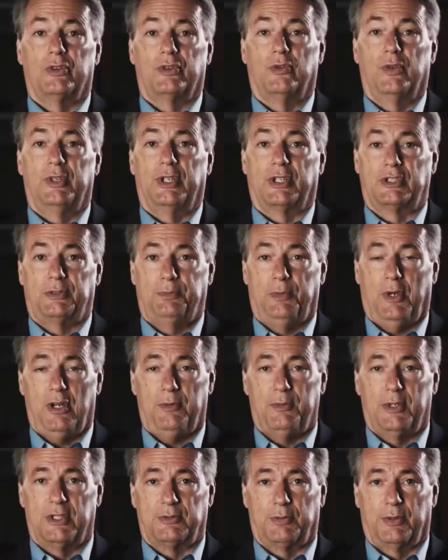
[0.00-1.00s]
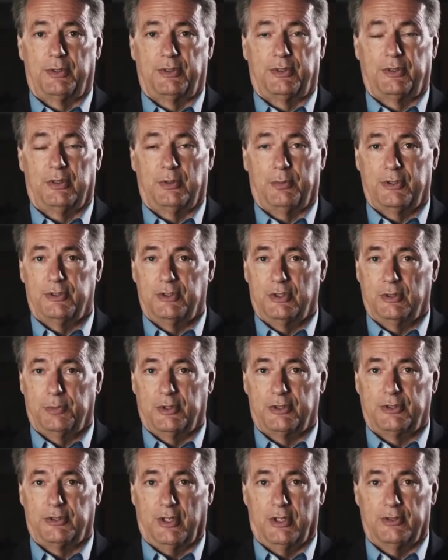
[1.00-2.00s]
doing experiments with turbo
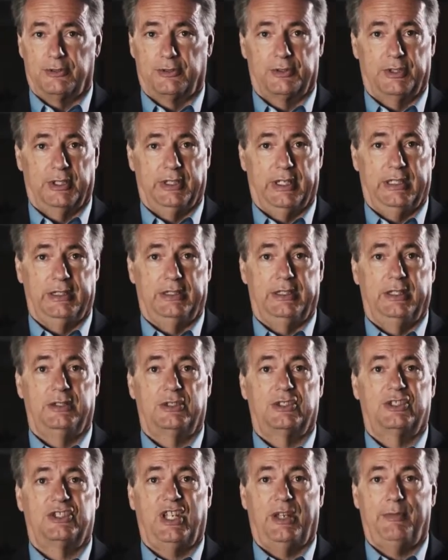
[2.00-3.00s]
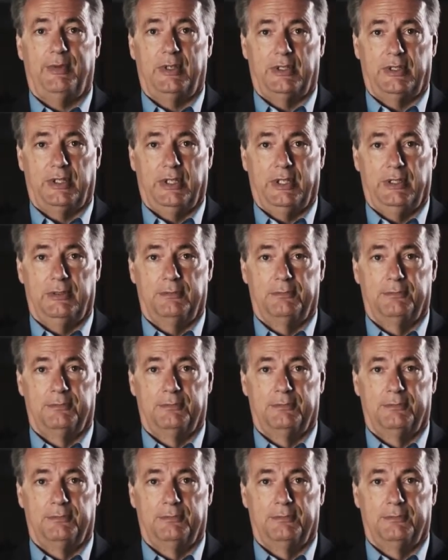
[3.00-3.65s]
superchargers in 1917.